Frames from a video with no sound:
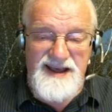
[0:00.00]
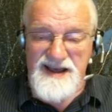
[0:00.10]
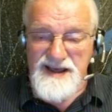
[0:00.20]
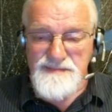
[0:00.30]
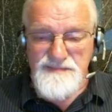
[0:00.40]

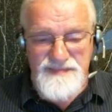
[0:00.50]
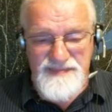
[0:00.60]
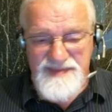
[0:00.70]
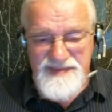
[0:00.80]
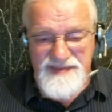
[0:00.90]

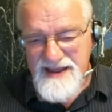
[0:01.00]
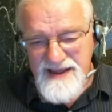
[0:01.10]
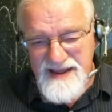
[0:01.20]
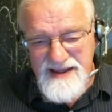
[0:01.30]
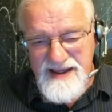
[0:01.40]
Um,
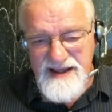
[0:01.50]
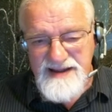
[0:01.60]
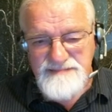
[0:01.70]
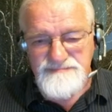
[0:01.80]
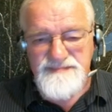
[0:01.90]

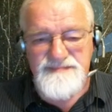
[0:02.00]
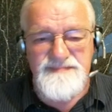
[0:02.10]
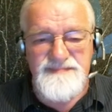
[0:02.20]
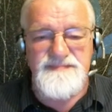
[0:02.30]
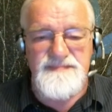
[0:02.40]
I
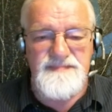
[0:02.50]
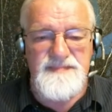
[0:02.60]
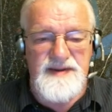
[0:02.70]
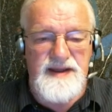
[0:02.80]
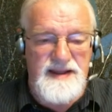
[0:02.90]

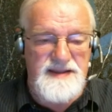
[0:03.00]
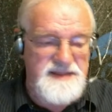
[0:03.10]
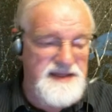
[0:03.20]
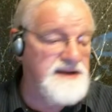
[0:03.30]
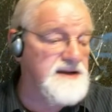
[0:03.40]

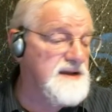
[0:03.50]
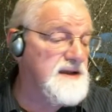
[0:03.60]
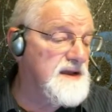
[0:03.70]
think